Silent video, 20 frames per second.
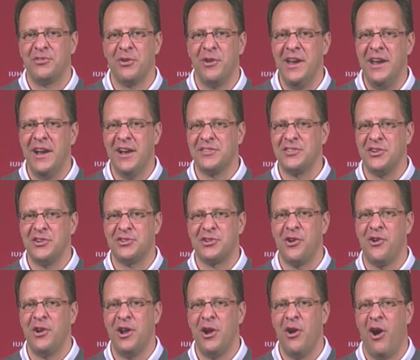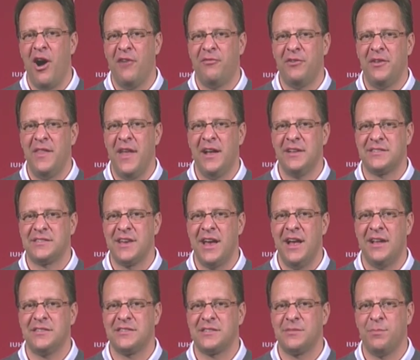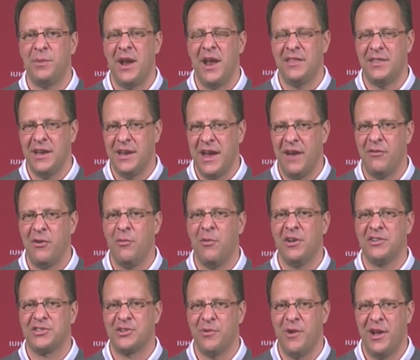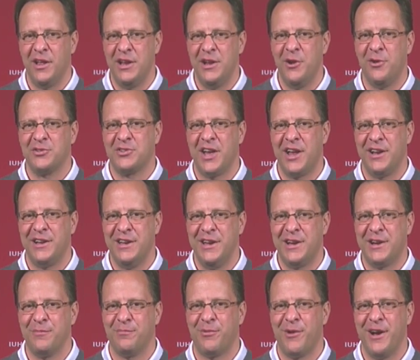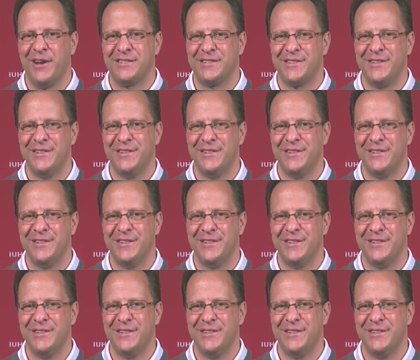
So he doesn't turn it off in that sense, but I think every once in a while he knows how to decompress.